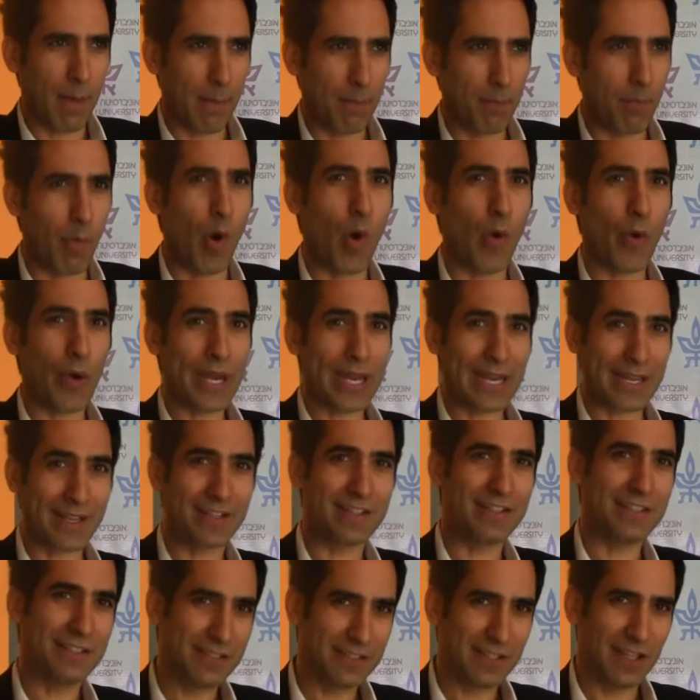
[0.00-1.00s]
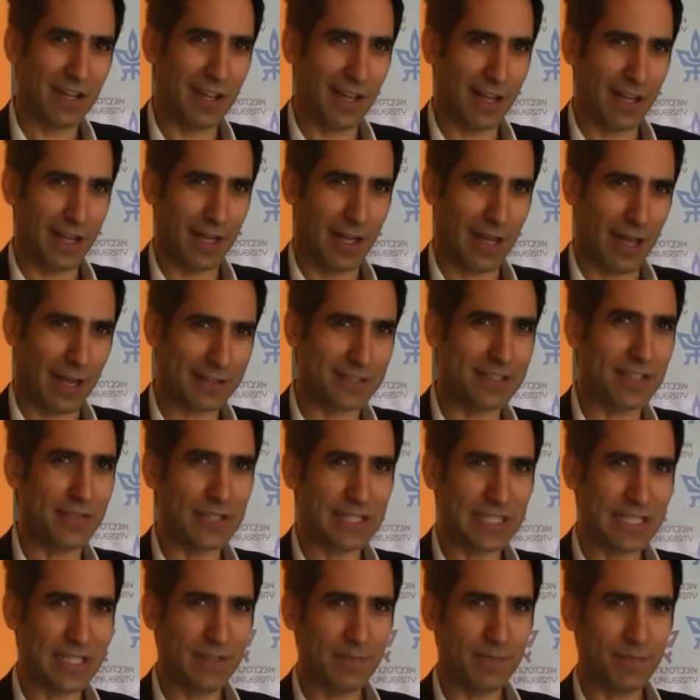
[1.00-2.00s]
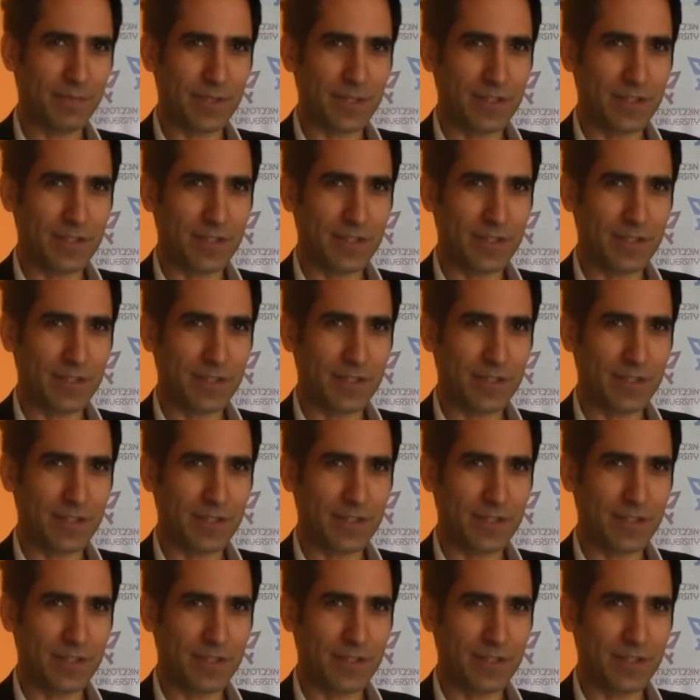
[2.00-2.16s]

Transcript: boring activity.